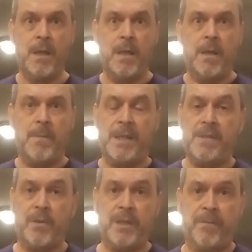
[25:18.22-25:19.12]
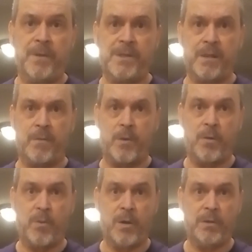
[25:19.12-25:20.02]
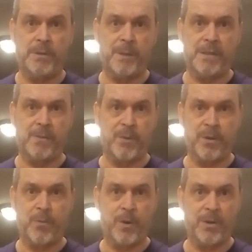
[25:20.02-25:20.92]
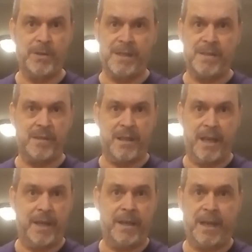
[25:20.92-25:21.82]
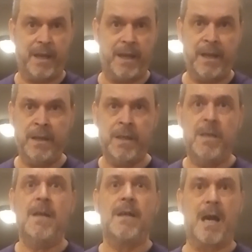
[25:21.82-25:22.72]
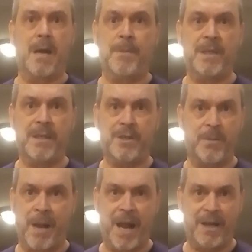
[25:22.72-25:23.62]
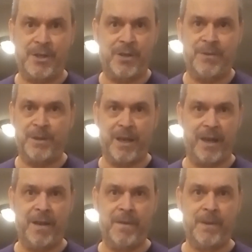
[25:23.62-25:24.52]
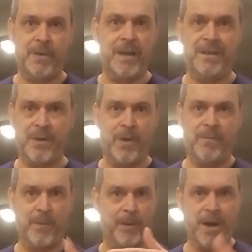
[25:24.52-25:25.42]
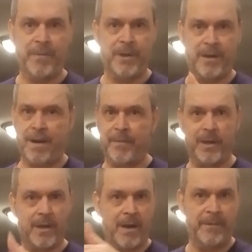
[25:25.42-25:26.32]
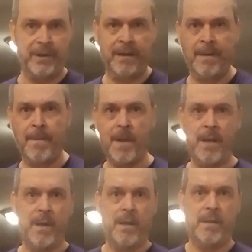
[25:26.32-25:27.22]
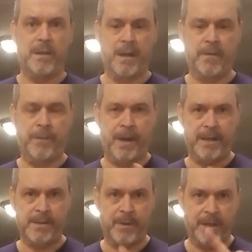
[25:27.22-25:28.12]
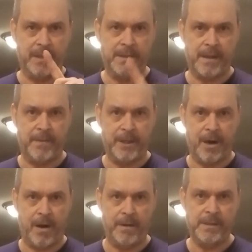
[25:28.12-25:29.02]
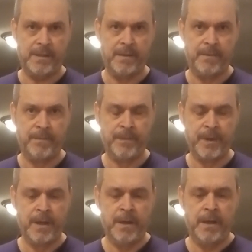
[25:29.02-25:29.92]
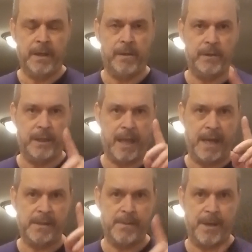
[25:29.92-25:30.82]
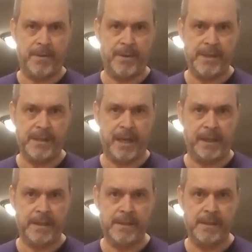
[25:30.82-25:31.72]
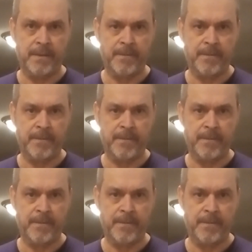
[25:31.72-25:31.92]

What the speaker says: makes no difference in a real world, because a real world isn't like a competition match, okay? You're not going from cover to cover to cover. The gunfight is within 7 yards. It only lasts about 3 seconds,